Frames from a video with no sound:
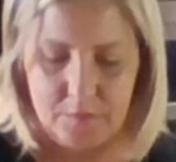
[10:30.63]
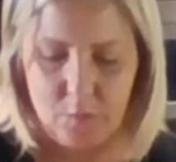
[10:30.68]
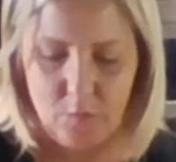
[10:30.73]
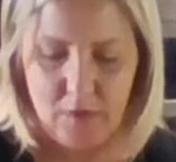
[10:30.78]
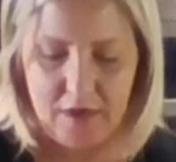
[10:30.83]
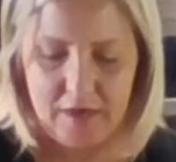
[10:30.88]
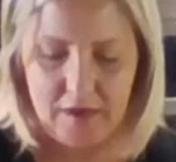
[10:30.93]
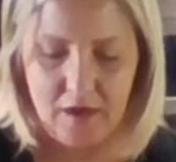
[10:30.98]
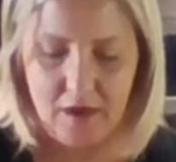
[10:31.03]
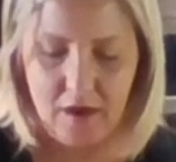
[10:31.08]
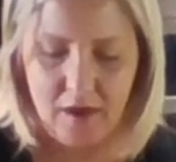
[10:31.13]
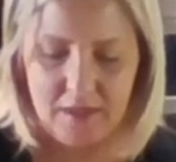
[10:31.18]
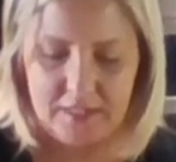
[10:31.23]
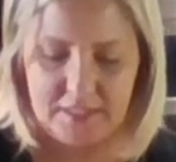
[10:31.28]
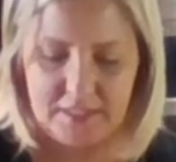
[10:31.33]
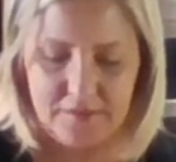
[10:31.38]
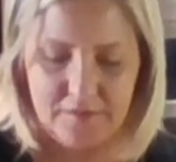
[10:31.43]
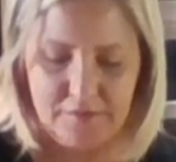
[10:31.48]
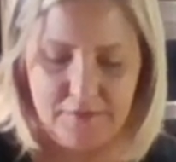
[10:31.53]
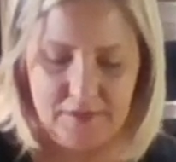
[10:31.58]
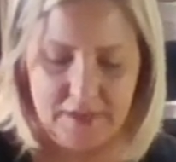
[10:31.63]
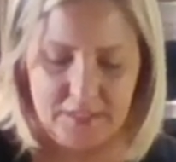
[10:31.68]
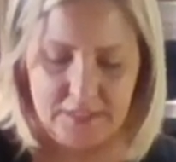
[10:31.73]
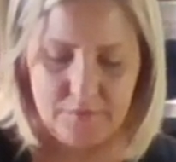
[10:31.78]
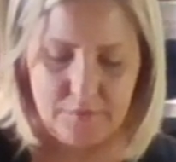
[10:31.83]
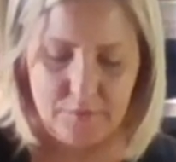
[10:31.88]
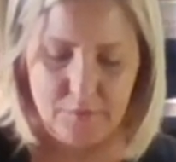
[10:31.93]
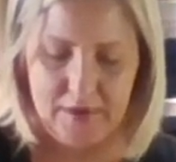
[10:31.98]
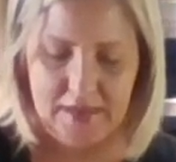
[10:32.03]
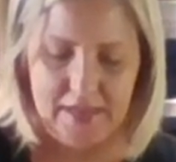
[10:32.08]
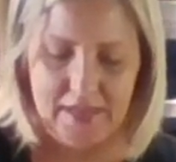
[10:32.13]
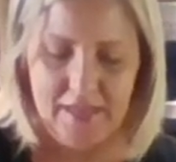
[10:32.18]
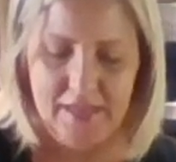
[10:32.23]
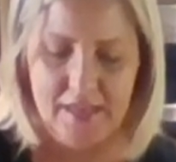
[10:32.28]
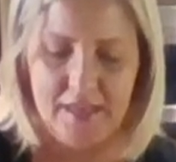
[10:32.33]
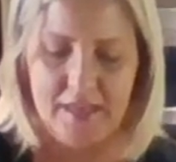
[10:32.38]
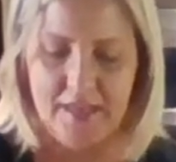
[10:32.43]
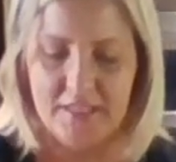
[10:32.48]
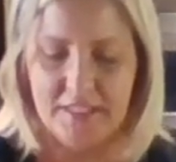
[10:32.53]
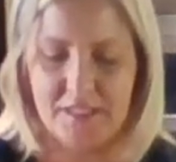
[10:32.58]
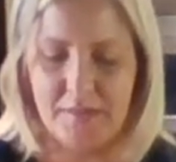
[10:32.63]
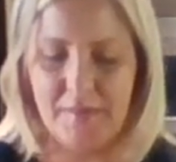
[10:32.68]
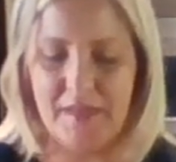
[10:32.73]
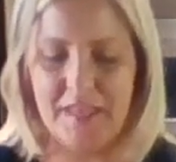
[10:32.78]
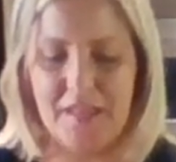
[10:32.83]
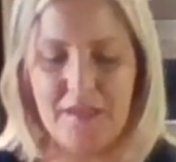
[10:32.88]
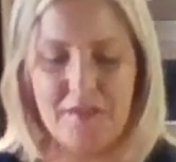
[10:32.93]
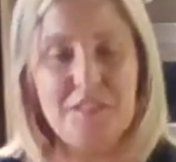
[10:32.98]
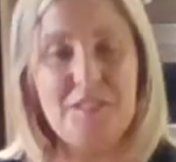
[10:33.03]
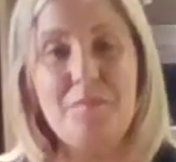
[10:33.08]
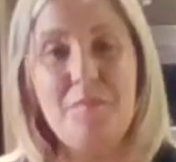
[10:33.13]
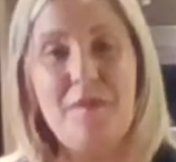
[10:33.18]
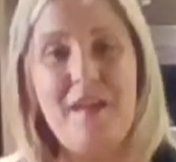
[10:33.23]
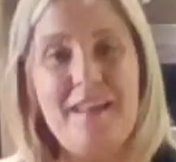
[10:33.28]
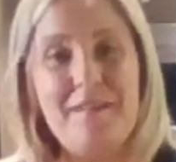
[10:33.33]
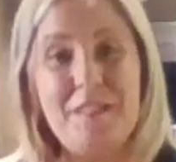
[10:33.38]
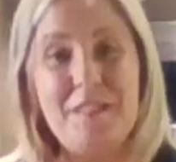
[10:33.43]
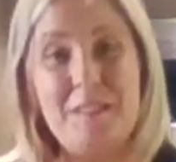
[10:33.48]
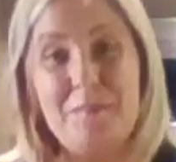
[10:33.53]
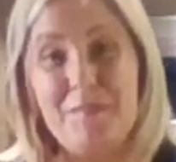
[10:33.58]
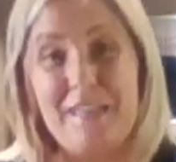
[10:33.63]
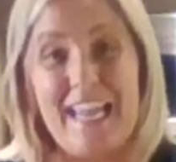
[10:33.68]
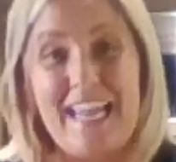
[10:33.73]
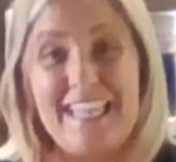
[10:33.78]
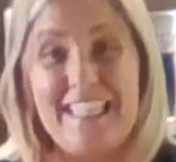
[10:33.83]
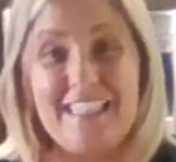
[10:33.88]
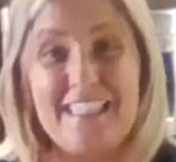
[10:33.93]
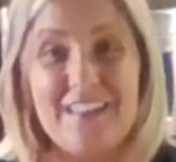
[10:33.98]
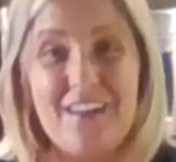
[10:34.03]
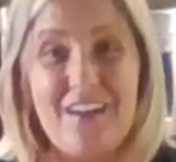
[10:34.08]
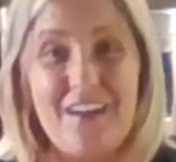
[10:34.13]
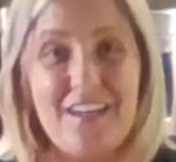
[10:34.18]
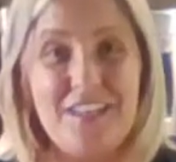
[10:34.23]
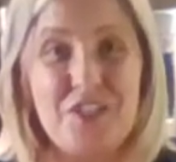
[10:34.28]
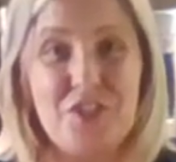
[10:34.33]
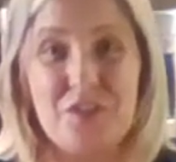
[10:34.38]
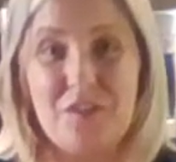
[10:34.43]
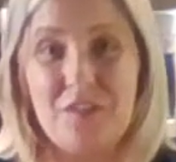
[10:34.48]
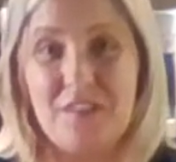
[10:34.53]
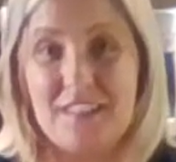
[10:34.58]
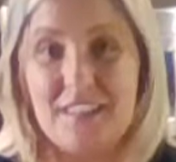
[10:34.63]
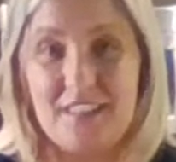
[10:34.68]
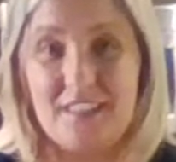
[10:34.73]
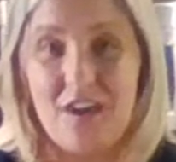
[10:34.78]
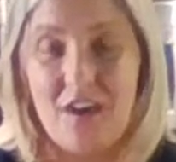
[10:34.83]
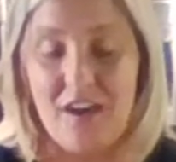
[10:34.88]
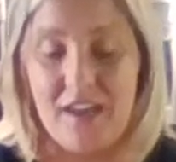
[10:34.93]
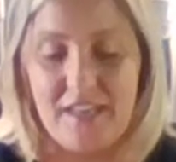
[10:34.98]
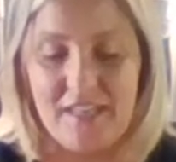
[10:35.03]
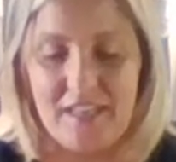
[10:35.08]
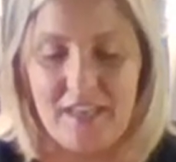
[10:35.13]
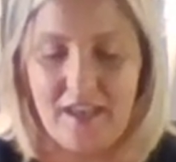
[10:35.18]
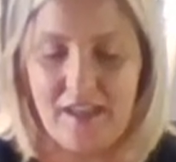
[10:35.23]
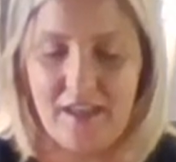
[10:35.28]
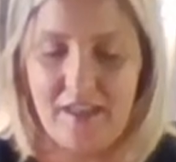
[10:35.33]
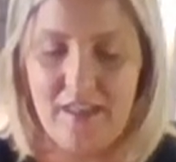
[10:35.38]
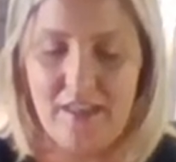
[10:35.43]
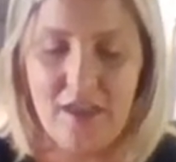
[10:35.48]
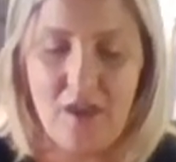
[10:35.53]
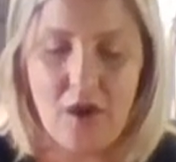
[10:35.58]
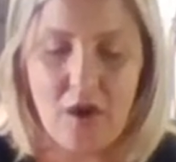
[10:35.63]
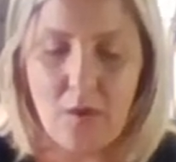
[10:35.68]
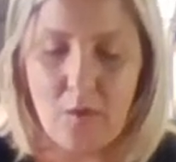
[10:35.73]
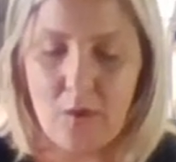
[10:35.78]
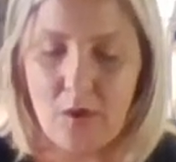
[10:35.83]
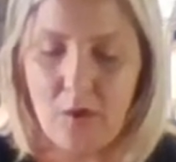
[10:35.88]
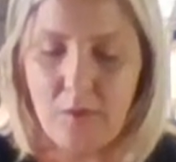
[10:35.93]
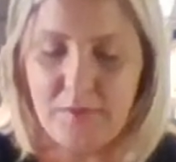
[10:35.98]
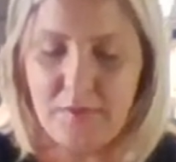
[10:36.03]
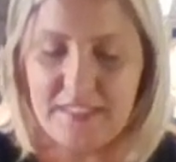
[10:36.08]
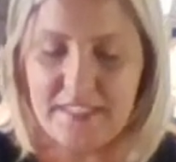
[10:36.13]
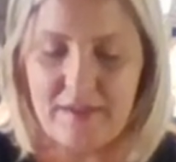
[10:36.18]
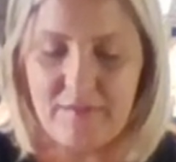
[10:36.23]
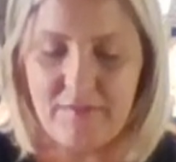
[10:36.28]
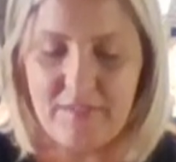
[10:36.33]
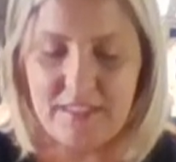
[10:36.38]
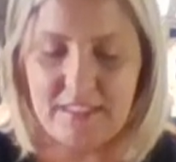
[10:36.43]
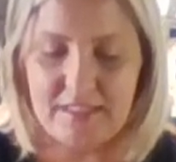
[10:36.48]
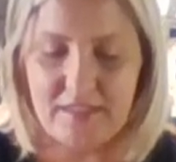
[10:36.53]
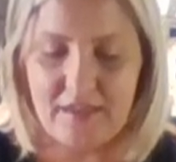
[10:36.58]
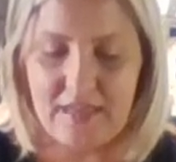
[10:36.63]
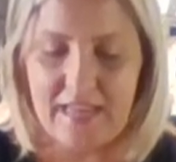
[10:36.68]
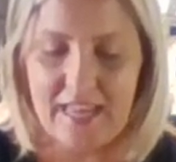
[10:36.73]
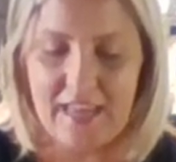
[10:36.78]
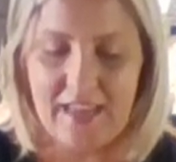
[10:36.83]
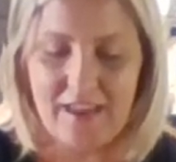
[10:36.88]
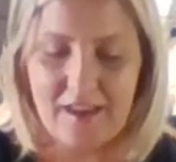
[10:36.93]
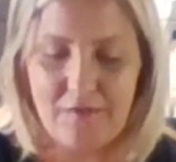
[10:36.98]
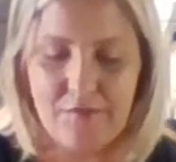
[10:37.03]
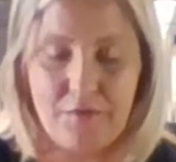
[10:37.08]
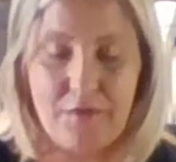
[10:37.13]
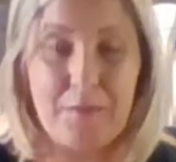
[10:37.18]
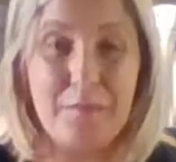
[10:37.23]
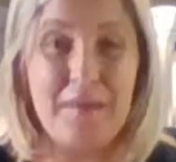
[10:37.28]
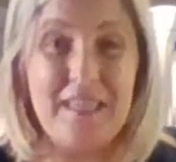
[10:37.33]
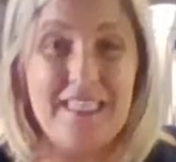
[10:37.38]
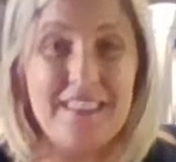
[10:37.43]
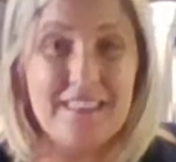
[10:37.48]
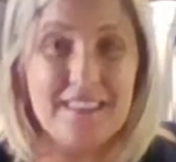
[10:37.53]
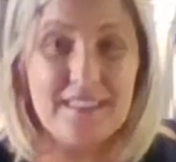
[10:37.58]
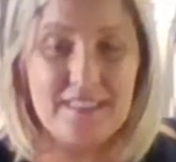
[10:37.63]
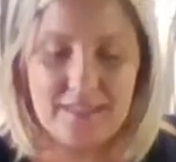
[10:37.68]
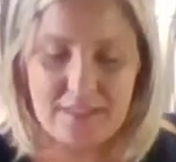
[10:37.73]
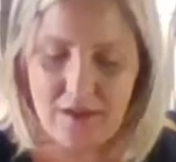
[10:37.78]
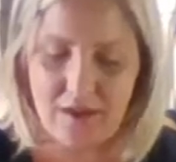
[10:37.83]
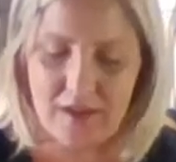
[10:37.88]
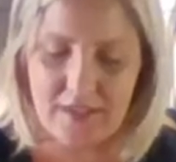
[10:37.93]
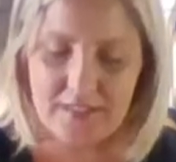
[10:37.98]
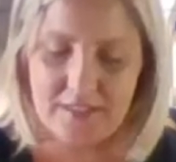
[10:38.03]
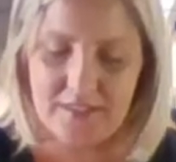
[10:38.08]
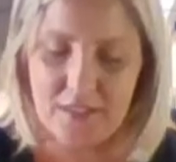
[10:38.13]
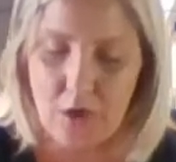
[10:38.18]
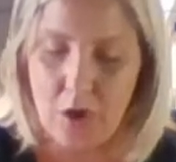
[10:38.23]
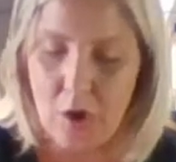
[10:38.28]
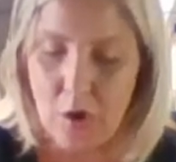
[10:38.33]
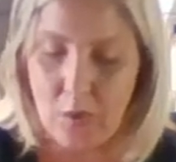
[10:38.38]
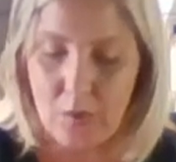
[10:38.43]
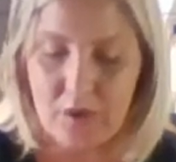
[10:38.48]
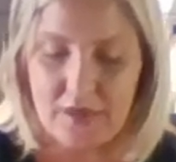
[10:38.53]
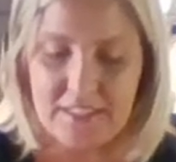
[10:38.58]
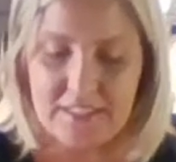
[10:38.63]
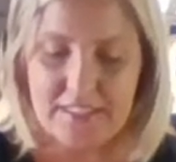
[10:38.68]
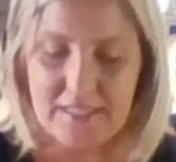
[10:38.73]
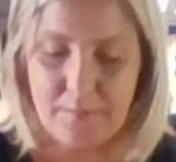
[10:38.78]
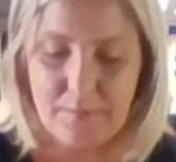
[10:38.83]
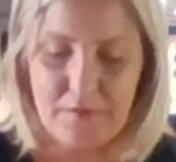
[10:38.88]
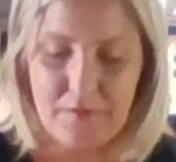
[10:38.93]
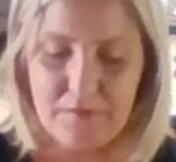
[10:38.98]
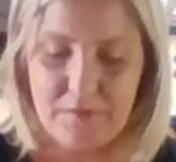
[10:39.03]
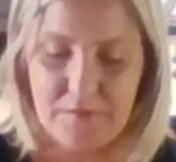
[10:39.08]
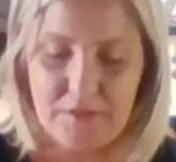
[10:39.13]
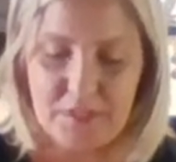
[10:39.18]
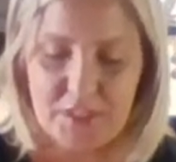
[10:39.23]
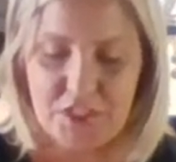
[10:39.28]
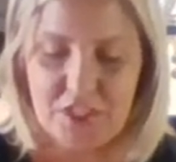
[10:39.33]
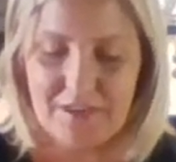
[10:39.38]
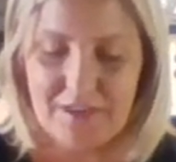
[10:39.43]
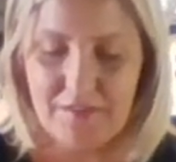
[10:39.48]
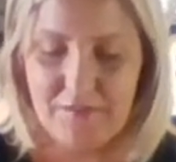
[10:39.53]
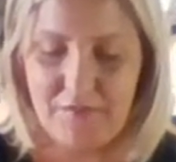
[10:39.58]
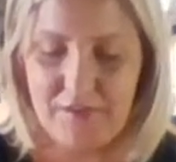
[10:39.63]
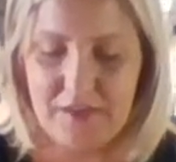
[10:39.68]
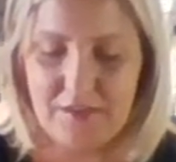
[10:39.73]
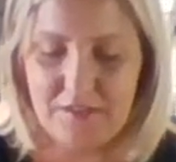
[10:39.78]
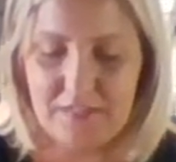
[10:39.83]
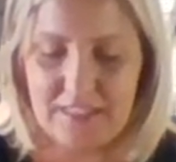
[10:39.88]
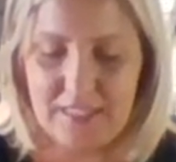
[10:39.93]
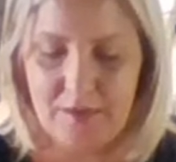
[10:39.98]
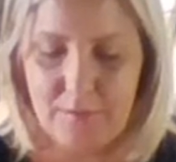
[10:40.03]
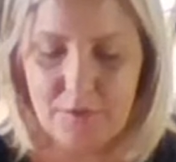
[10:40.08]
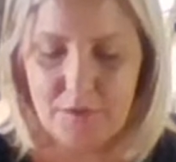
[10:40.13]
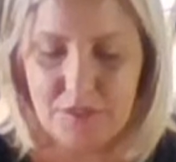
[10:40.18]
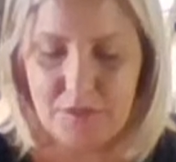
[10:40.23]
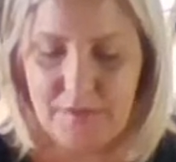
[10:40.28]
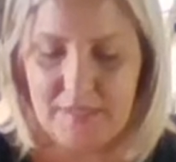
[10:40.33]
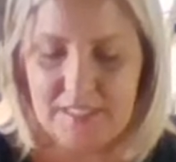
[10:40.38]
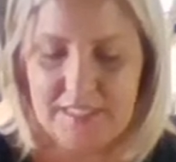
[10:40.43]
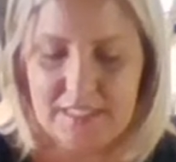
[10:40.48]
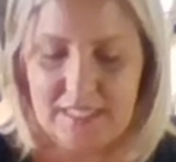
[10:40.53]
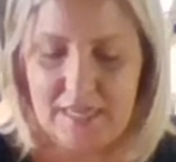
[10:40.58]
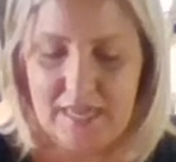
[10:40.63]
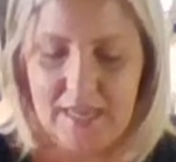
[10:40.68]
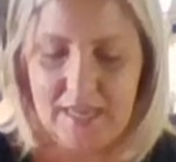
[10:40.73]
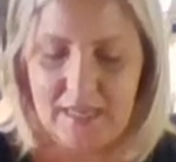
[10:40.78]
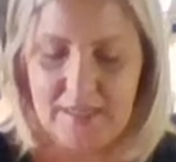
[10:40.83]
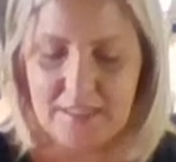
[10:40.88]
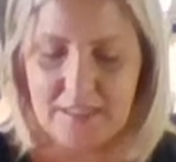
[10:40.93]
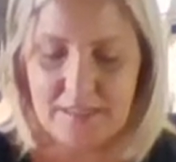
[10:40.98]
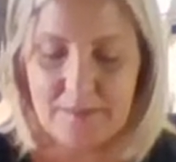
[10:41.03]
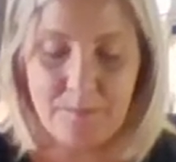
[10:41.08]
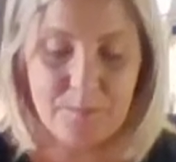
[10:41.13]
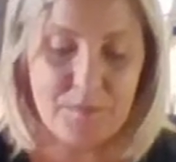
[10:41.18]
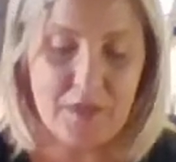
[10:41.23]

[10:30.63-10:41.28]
What a cost-effective way to make your spaghetti sauce, your lasagna, or always have this on hand for a pizza sauce or a dipper for the chicken fingers like we're doing tonight.